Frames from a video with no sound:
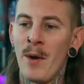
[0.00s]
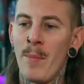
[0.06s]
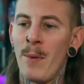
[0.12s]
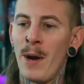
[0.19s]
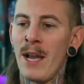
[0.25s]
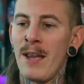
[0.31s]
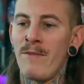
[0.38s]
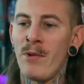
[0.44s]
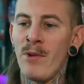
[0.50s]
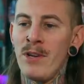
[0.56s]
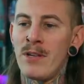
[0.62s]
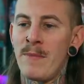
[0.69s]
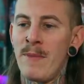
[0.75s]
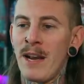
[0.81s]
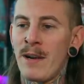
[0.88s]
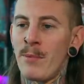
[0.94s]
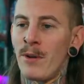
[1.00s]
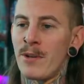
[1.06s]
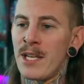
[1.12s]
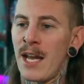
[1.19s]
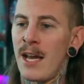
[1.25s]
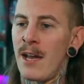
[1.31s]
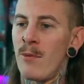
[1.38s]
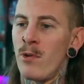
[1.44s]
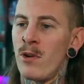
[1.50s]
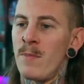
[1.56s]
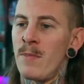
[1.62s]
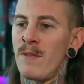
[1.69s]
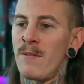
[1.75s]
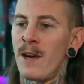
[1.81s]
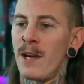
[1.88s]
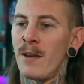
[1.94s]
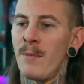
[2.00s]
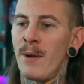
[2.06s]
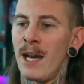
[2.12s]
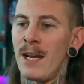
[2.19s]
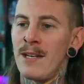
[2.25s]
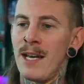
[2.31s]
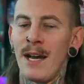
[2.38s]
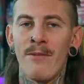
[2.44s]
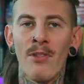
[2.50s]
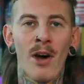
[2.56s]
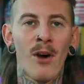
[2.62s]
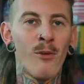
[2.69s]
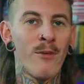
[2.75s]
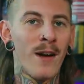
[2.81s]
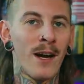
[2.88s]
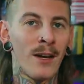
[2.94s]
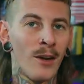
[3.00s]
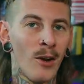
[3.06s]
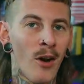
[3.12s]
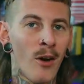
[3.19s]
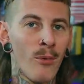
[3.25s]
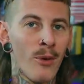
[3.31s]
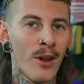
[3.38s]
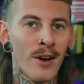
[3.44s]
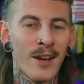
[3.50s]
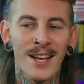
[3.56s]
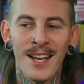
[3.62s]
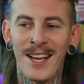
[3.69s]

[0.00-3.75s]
But if you're into mech mods, hey, it wouldn't be fucking bad to have the whole fucking lot, would it?